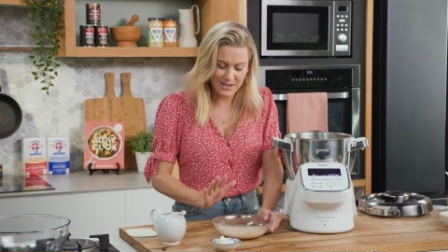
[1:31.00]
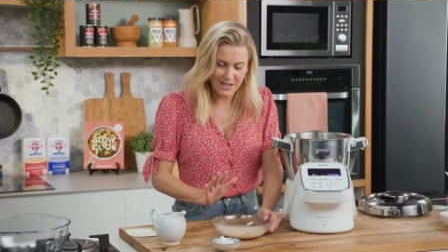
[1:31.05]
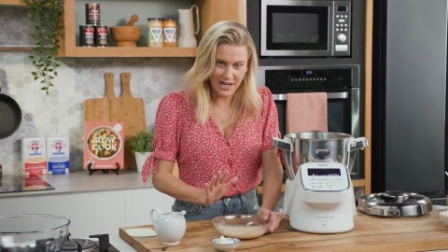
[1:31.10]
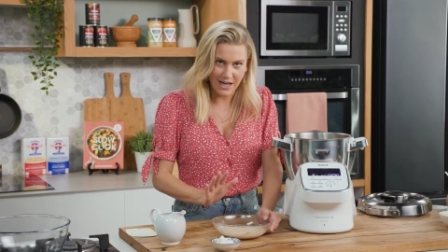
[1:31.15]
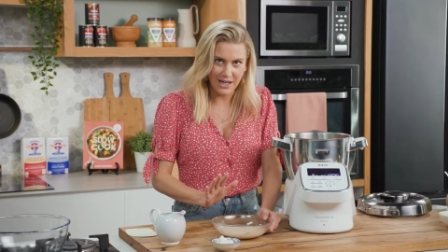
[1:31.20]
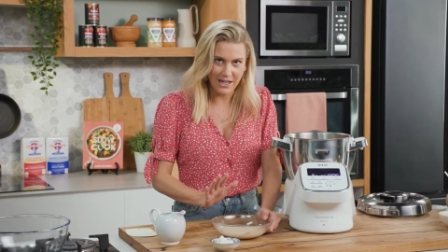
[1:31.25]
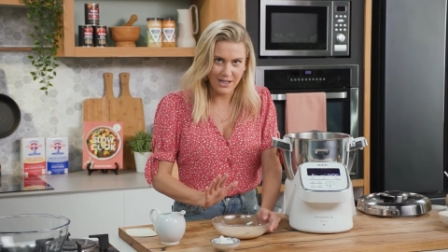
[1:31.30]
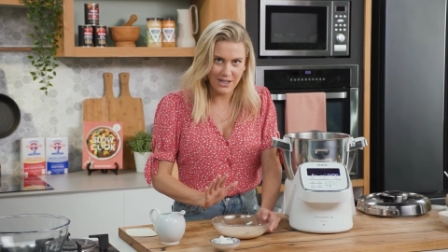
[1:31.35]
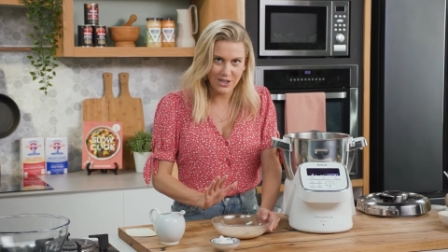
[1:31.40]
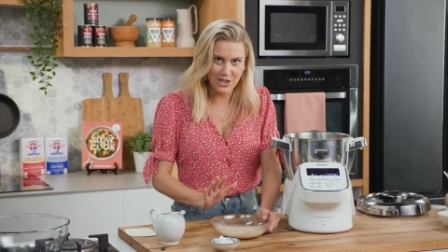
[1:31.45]

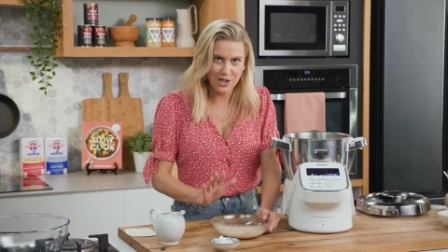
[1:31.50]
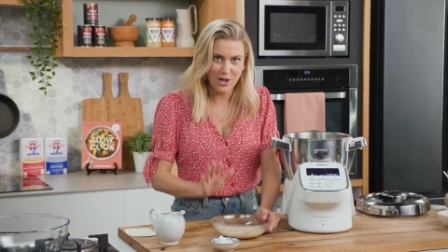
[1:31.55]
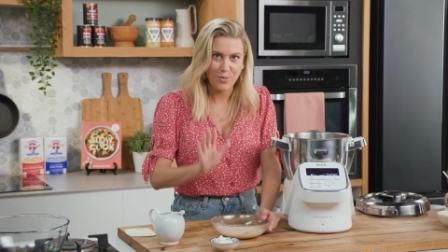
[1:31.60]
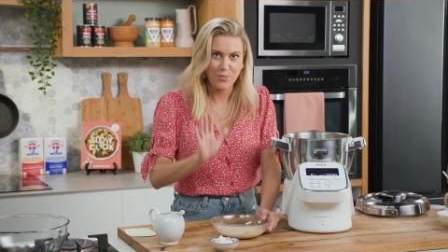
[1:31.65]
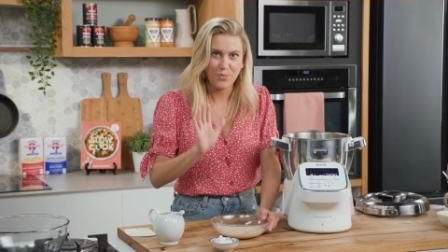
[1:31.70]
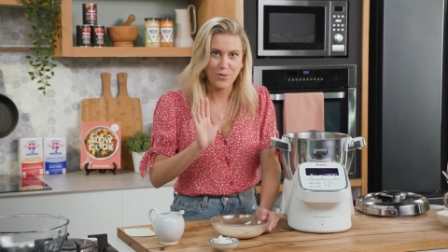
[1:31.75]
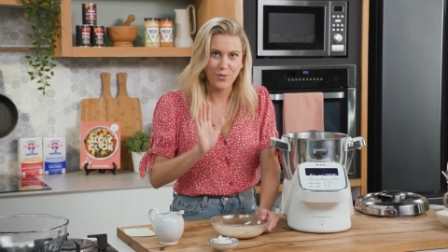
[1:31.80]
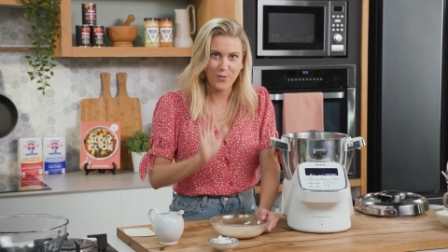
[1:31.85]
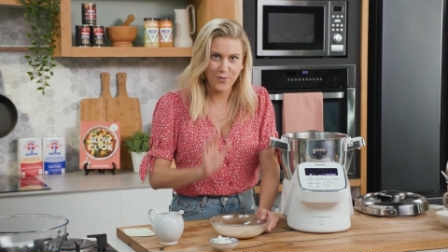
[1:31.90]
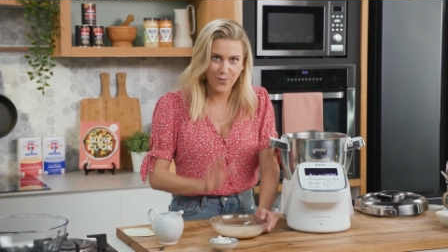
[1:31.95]
stage
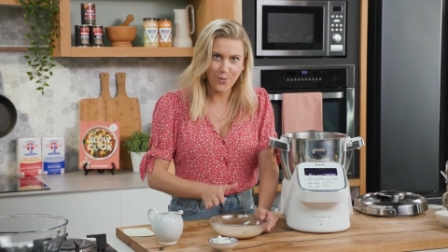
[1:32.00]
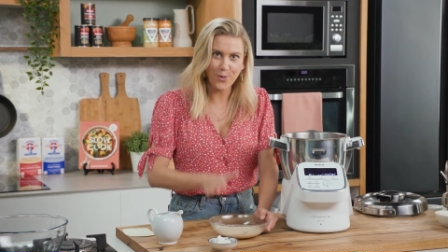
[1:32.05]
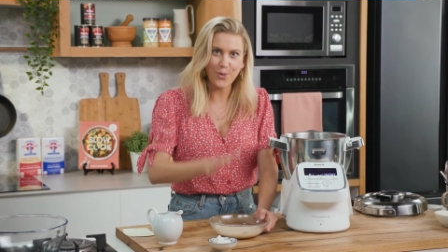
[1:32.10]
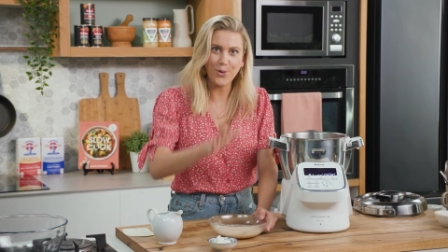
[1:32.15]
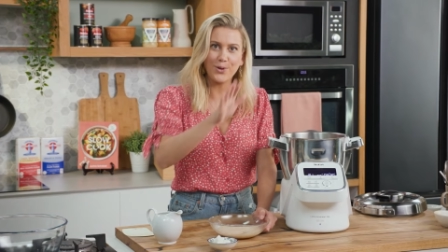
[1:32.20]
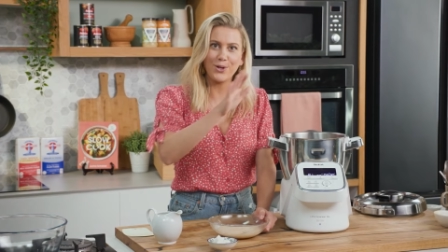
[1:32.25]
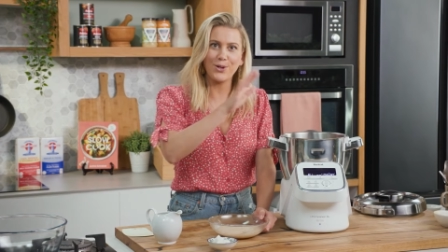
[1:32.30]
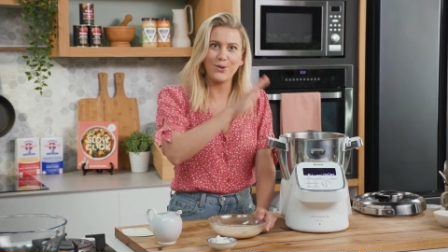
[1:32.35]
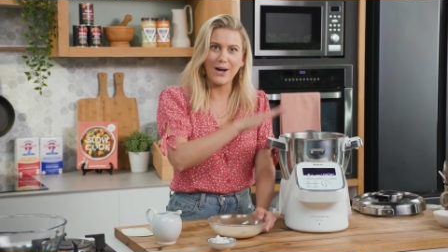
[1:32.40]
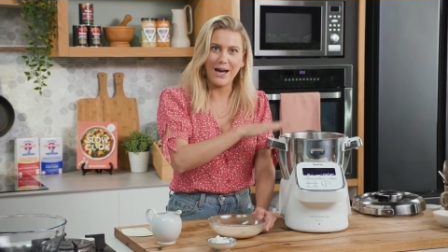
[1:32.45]

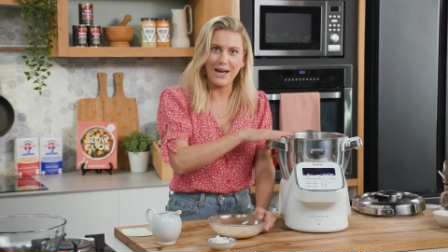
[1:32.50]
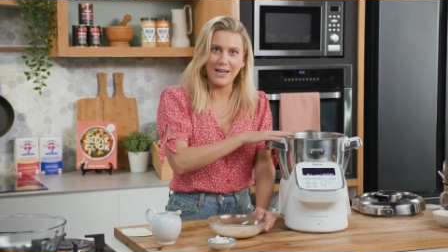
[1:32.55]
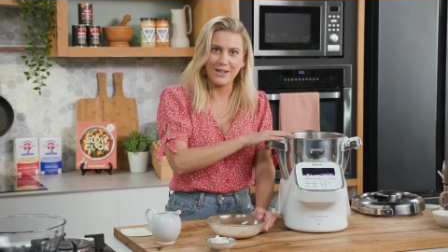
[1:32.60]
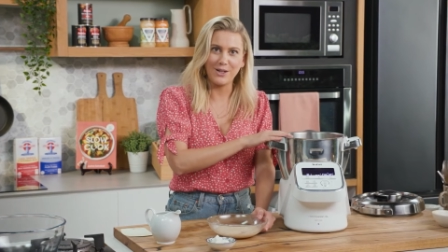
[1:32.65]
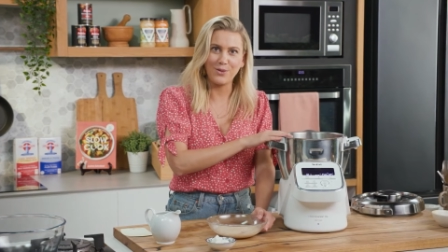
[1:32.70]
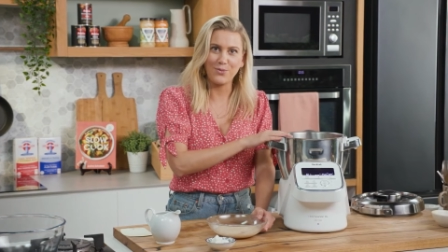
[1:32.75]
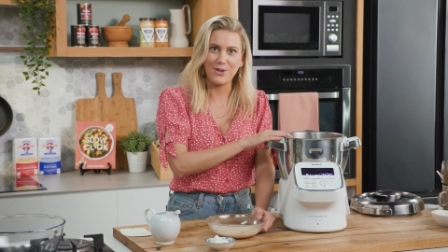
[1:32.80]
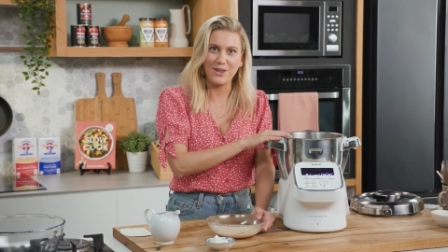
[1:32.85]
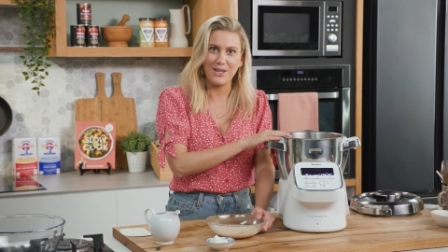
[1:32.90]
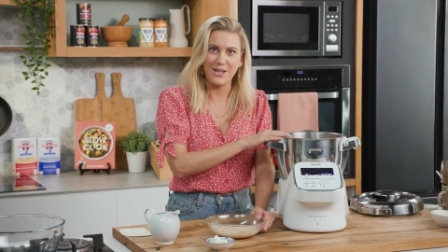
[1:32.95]
before you add
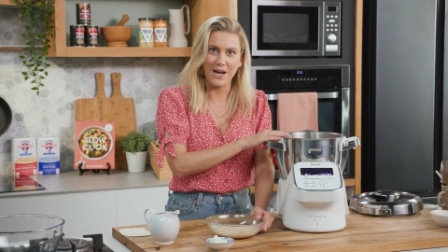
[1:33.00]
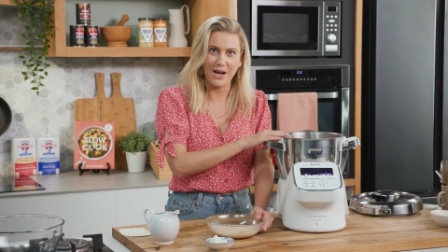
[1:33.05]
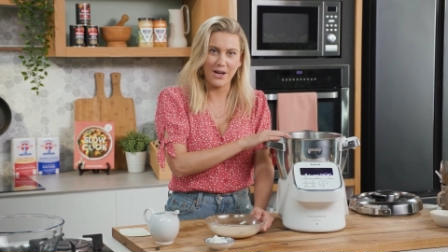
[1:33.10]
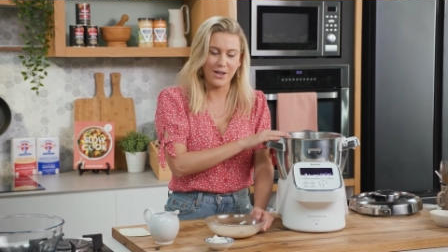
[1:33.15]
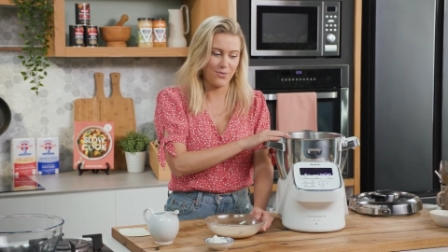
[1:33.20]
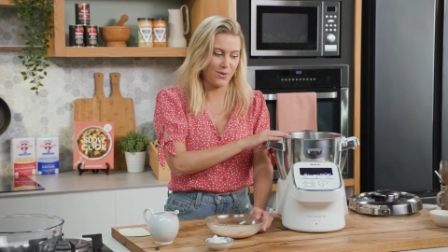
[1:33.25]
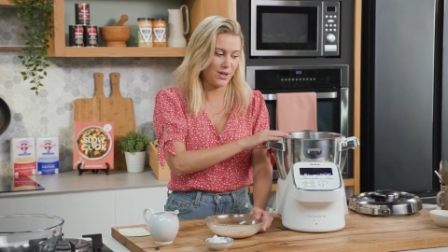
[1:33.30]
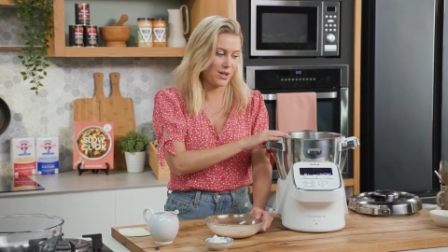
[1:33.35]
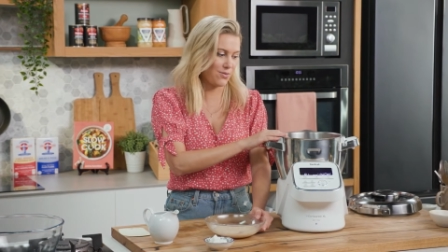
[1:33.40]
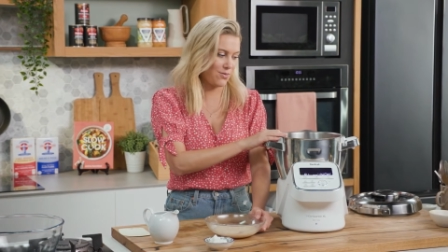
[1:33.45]
it with the
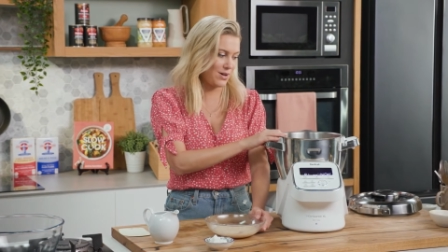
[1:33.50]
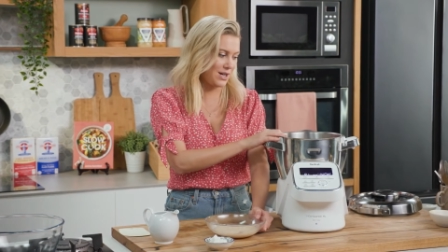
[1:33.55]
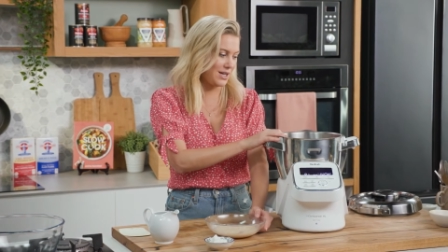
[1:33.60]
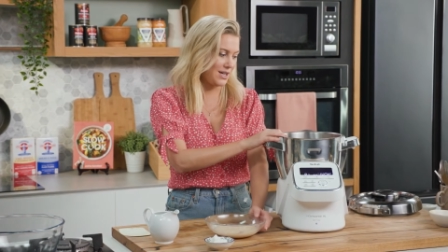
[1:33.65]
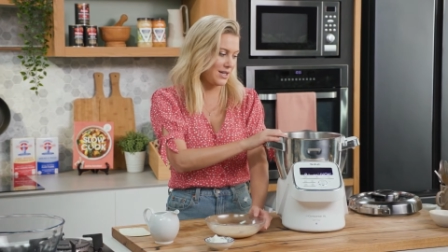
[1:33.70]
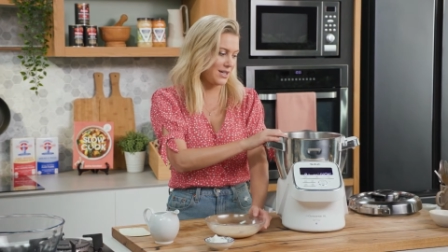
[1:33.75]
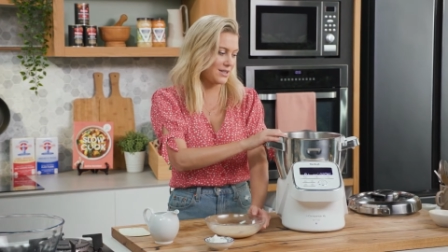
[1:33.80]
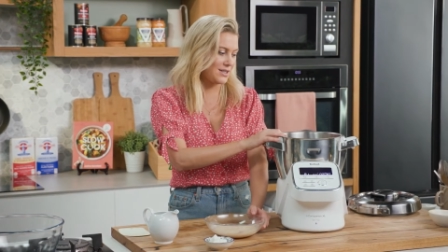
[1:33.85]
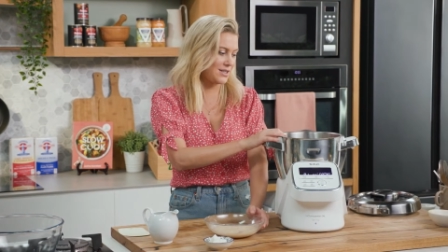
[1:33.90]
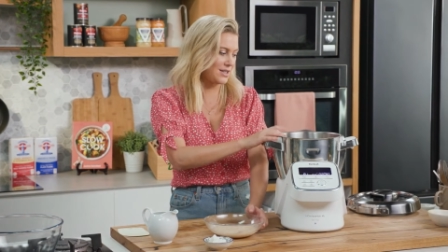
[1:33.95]
other
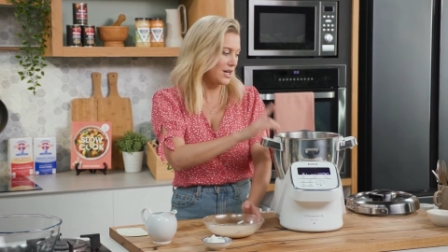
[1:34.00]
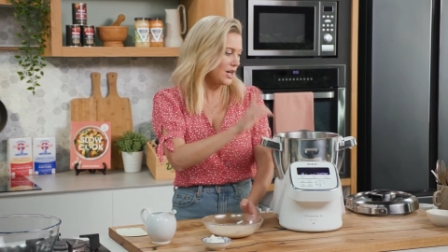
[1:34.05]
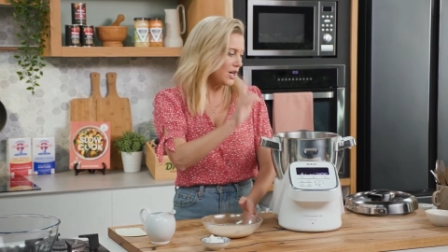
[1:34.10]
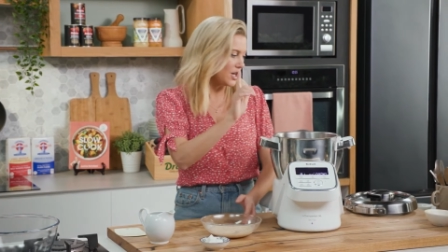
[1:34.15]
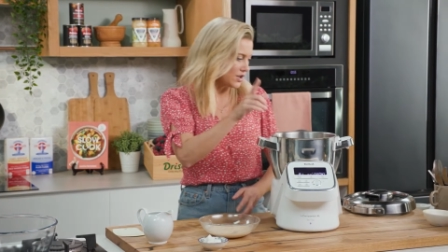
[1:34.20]
ingredients.